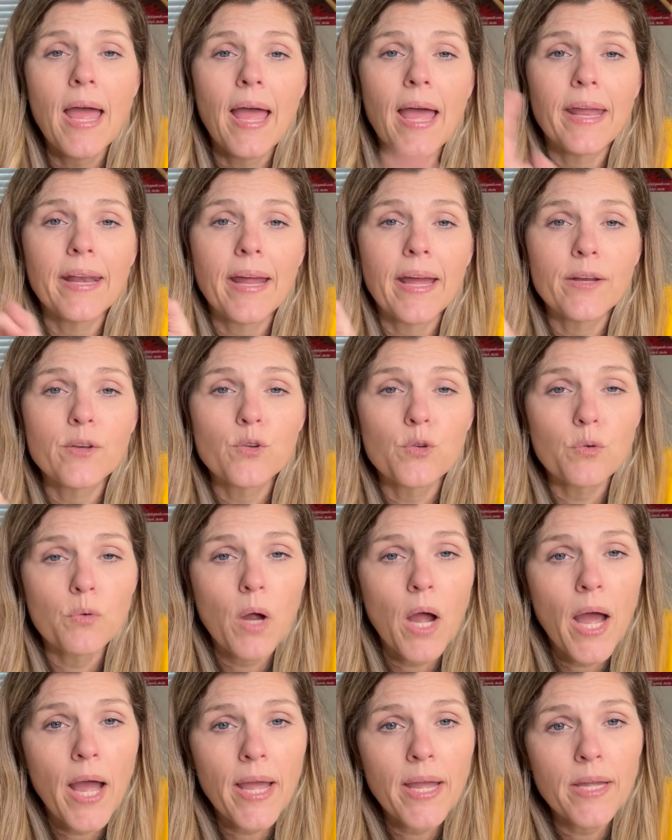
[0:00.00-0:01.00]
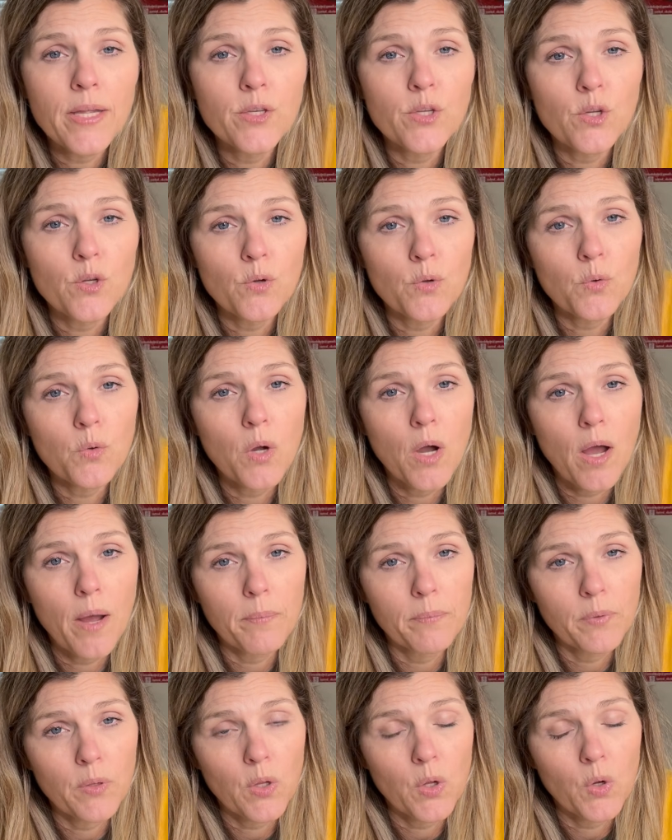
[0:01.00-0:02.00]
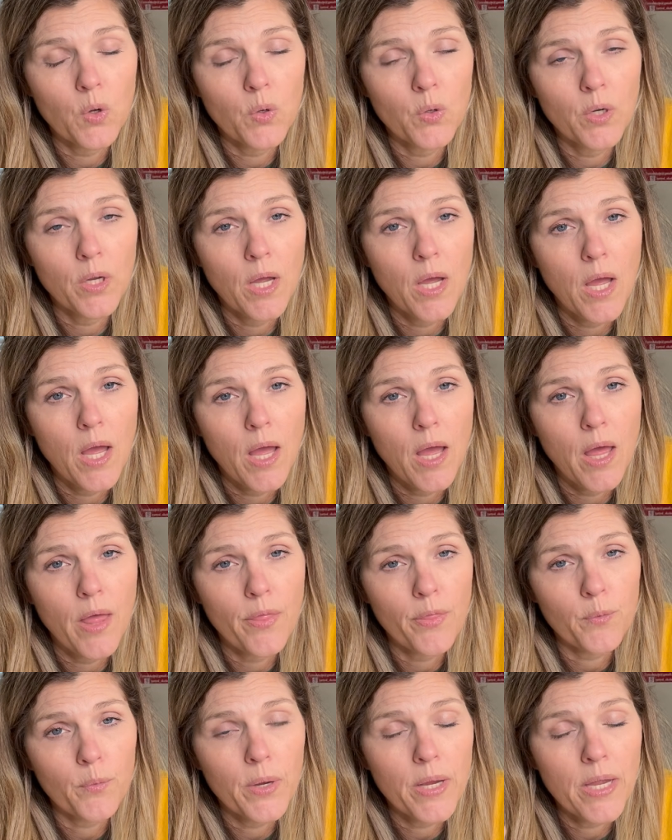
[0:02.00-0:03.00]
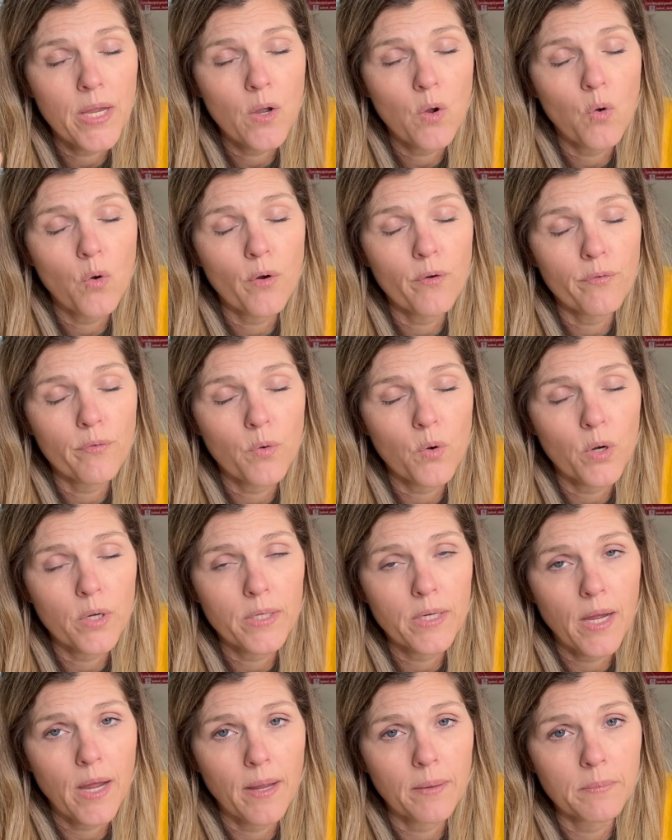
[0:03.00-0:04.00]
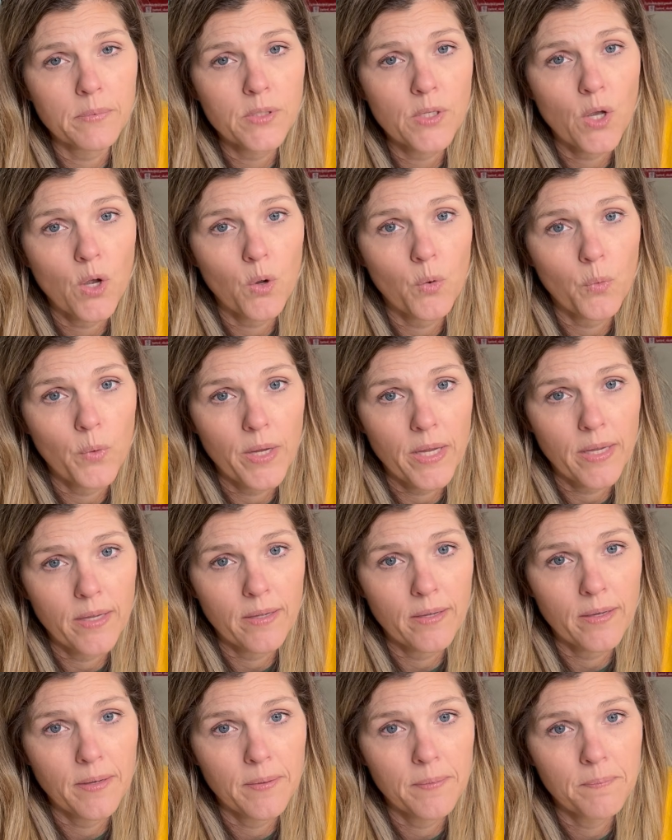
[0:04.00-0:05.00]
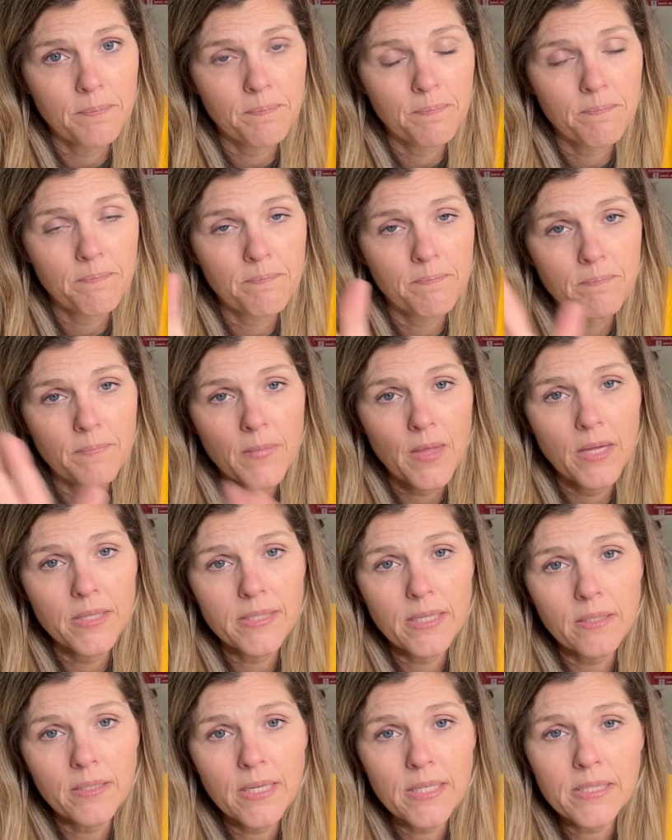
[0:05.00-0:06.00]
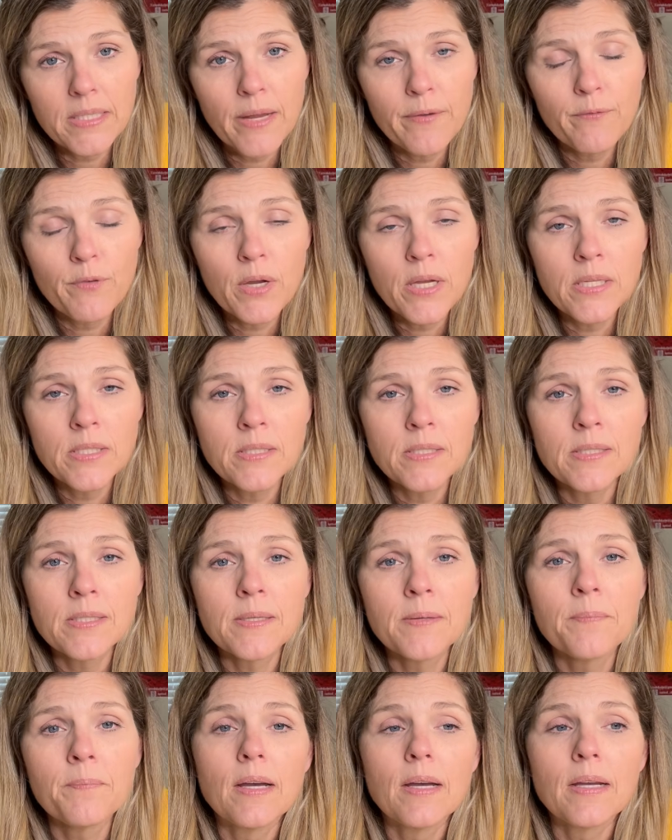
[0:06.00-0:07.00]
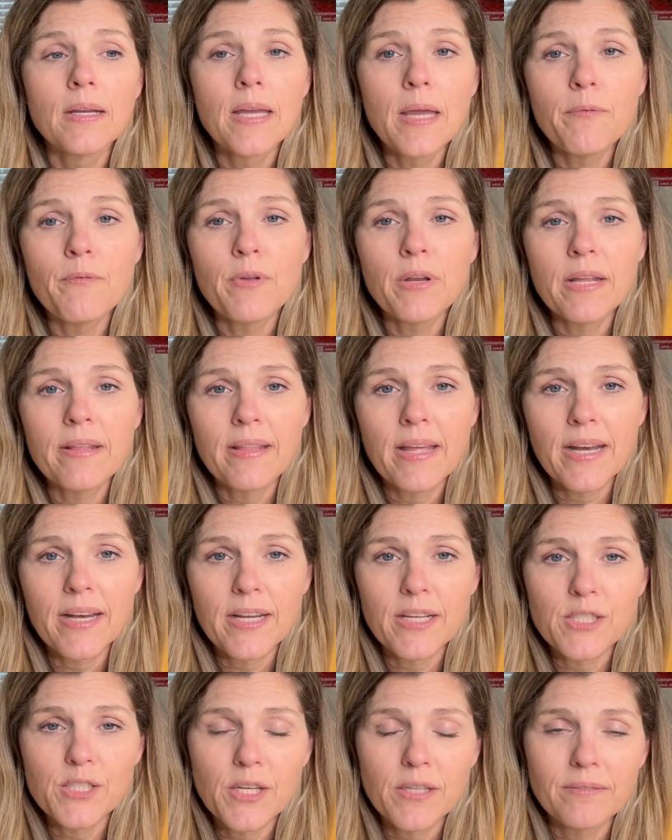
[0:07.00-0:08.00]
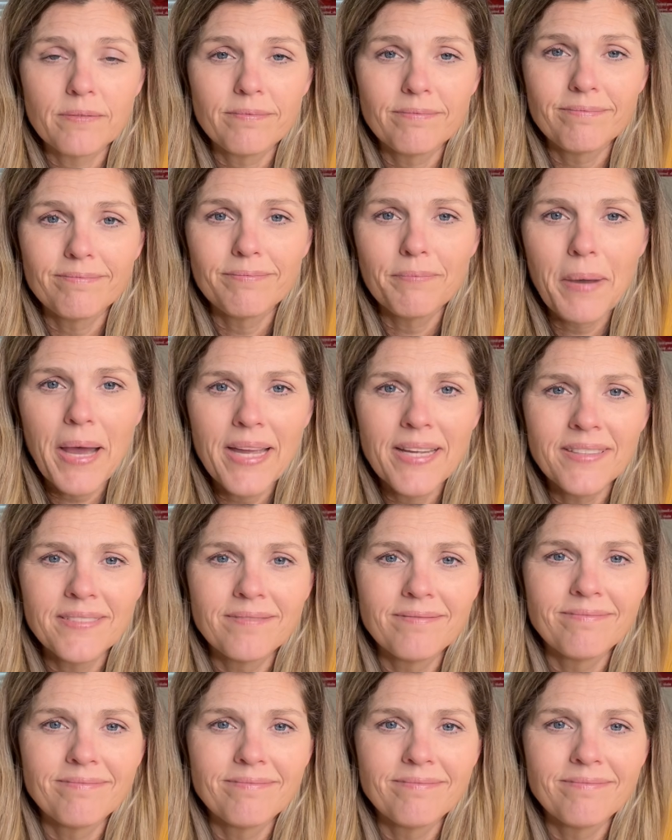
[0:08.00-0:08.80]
And I try to upload 3 or 4 times a week. Until next time, friends, keep beating that addiction. Bye.